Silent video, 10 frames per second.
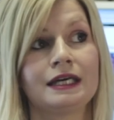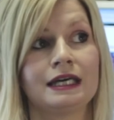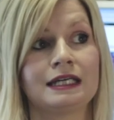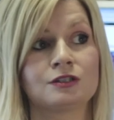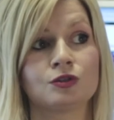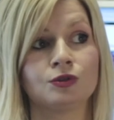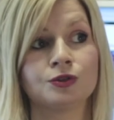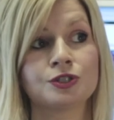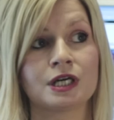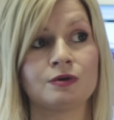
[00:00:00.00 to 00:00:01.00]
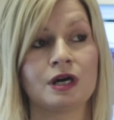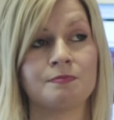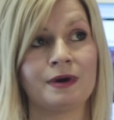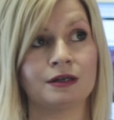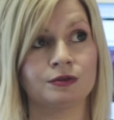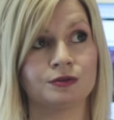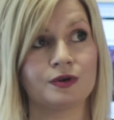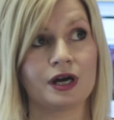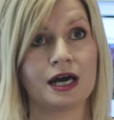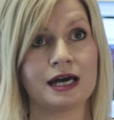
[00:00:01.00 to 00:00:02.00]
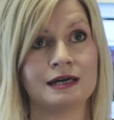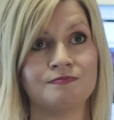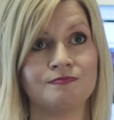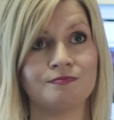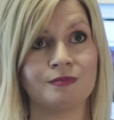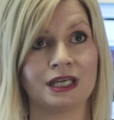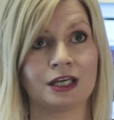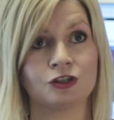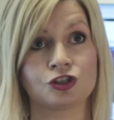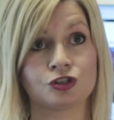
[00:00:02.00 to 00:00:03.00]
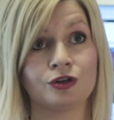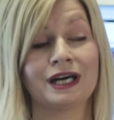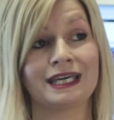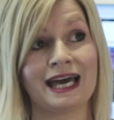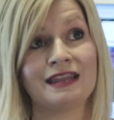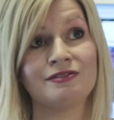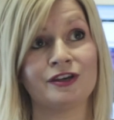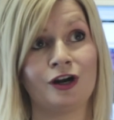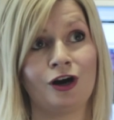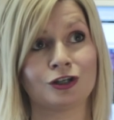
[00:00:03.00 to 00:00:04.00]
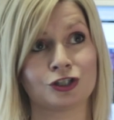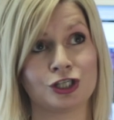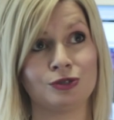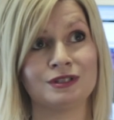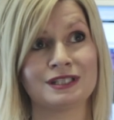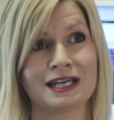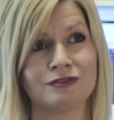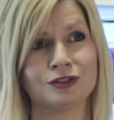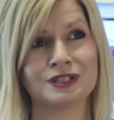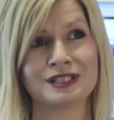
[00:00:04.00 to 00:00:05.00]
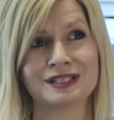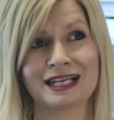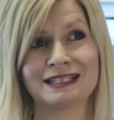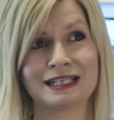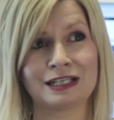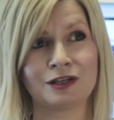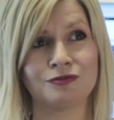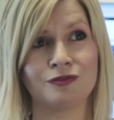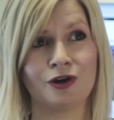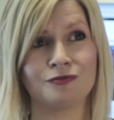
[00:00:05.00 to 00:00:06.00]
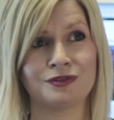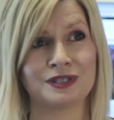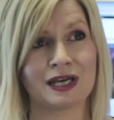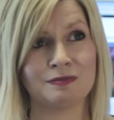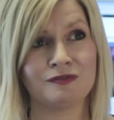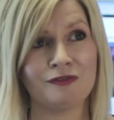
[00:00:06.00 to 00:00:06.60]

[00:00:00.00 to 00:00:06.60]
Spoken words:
It's also about making sure, again, that our students have an understanding of the type of